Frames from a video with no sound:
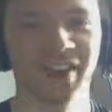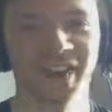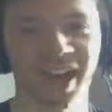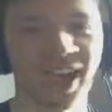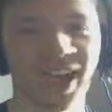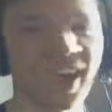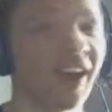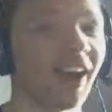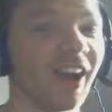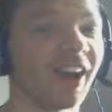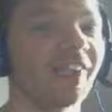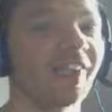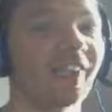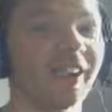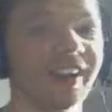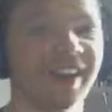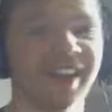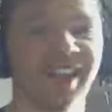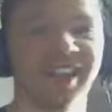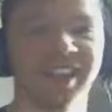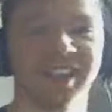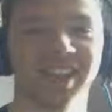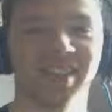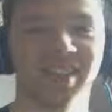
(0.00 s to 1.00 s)
I really
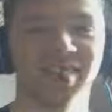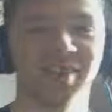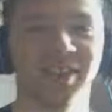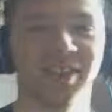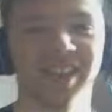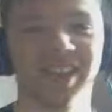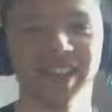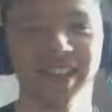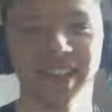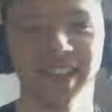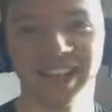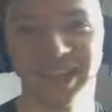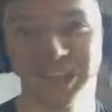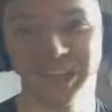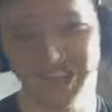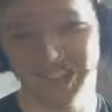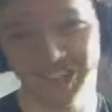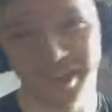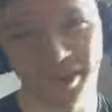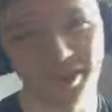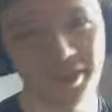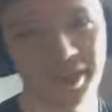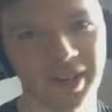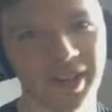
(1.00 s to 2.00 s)
like them
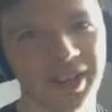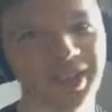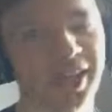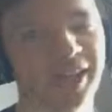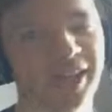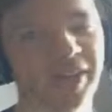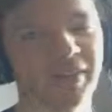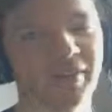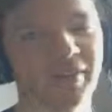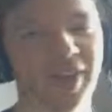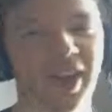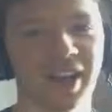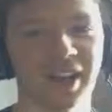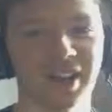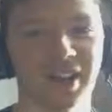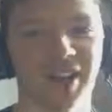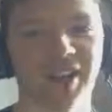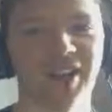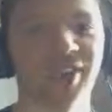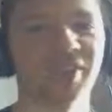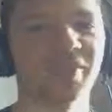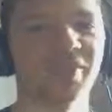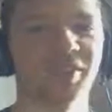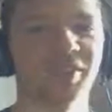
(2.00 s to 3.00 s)
in a weird kind of way. I
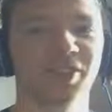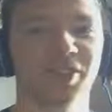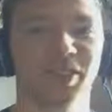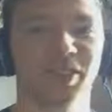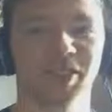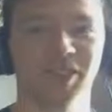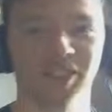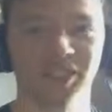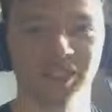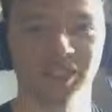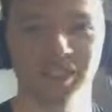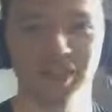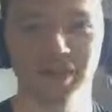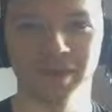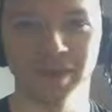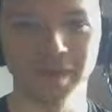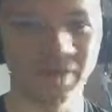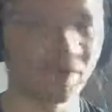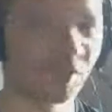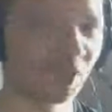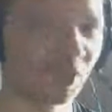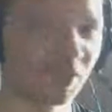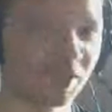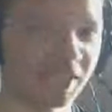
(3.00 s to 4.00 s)
kind of wish I got to see a bit
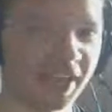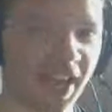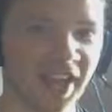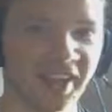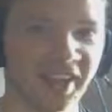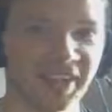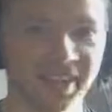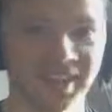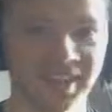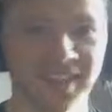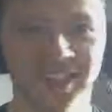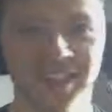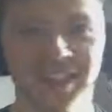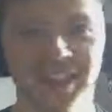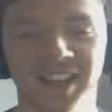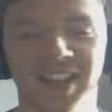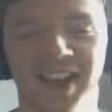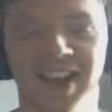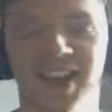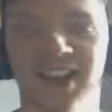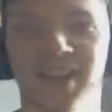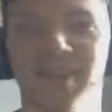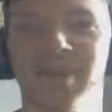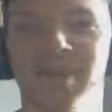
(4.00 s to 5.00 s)
more death
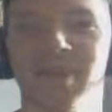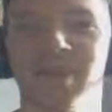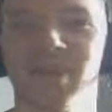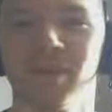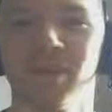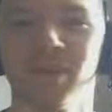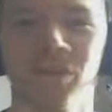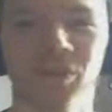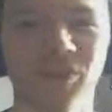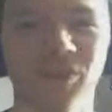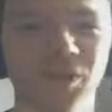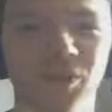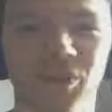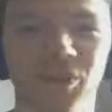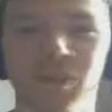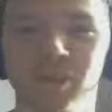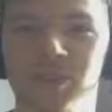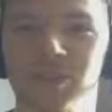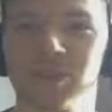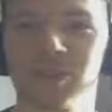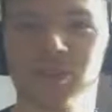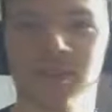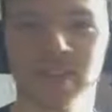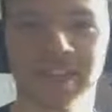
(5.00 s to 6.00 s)
and a bit more
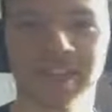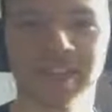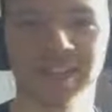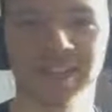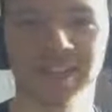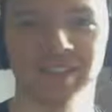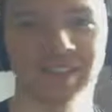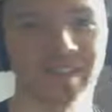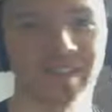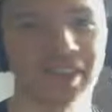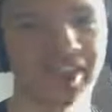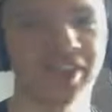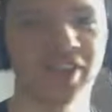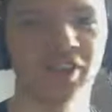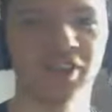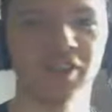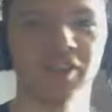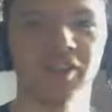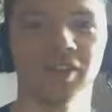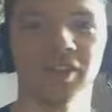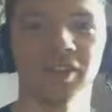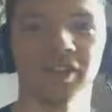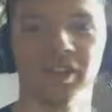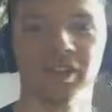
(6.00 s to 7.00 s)
gruesome ways that they could
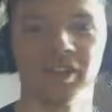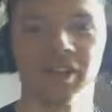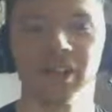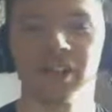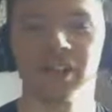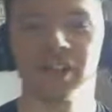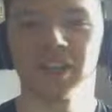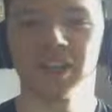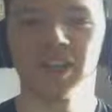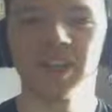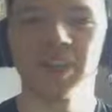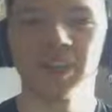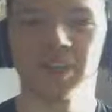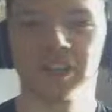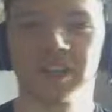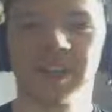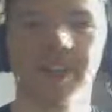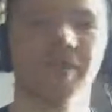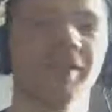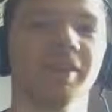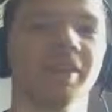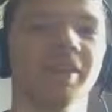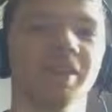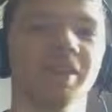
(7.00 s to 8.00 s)
have used
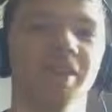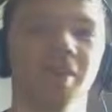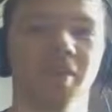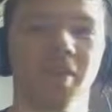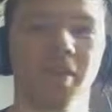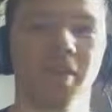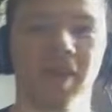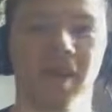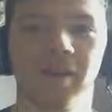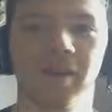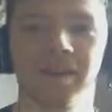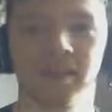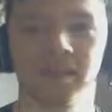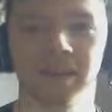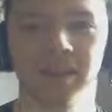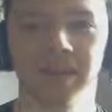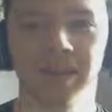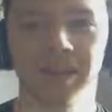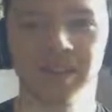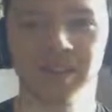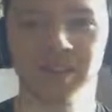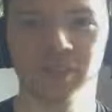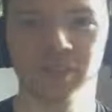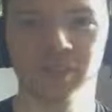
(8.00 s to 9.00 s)
him and his superpowers to
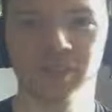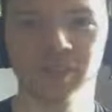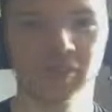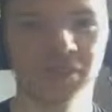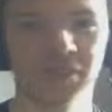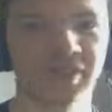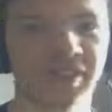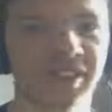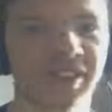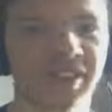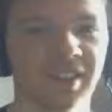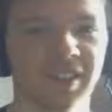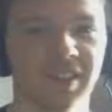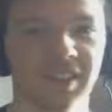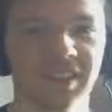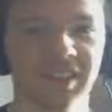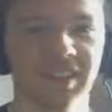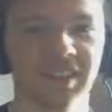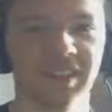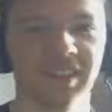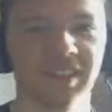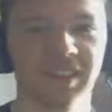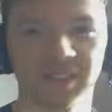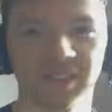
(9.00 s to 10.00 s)
like sort of
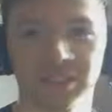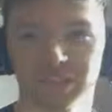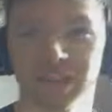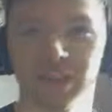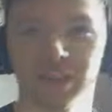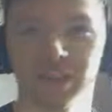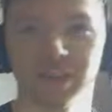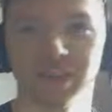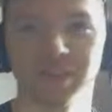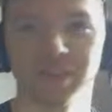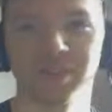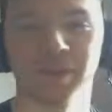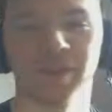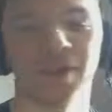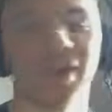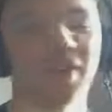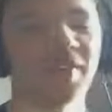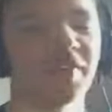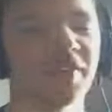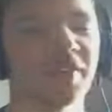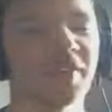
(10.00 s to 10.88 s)
kill people off.